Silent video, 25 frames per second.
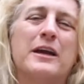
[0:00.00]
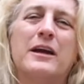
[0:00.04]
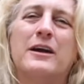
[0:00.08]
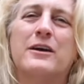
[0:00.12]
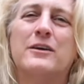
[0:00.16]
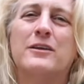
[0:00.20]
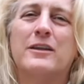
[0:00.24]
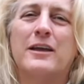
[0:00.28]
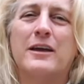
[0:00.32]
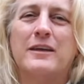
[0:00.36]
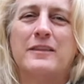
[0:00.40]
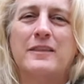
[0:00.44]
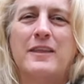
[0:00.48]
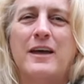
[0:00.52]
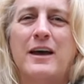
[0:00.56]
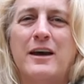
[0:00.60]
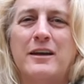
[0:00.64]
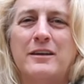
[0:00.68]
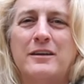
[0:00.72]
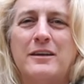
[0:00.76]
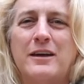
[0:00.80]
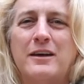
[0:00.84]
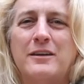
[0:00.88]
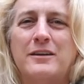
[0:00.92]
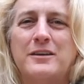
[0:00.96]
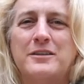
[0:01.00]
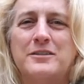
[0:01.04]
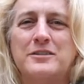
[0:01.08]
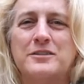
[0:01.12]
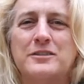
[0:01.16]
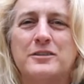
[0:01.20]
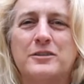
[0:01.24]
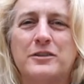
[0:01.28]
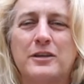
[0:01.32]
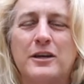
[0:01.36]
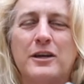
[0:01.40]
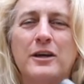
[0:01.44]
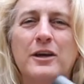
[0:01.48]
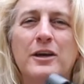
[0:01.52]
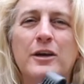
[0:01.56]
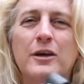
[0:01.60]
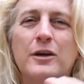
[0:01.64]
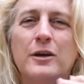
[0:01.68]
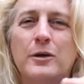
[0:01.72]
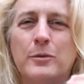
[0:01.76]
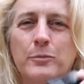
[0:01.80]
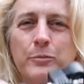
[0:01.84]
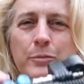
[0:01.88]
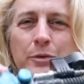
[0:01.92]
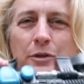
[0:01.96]
air like that, not necessarily
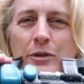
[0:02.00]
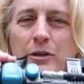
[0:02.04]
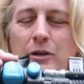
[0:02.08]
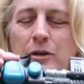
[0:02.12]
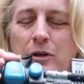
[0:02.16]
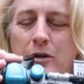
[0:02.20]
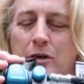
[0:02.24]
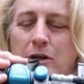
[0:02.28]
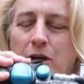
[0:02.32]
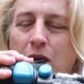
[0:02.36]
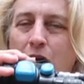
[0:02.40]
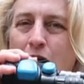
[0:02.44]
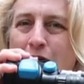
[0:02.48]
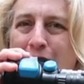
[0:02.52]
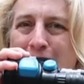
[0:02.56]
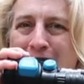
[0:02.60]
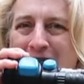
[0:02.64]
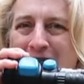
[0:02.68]
pulling on it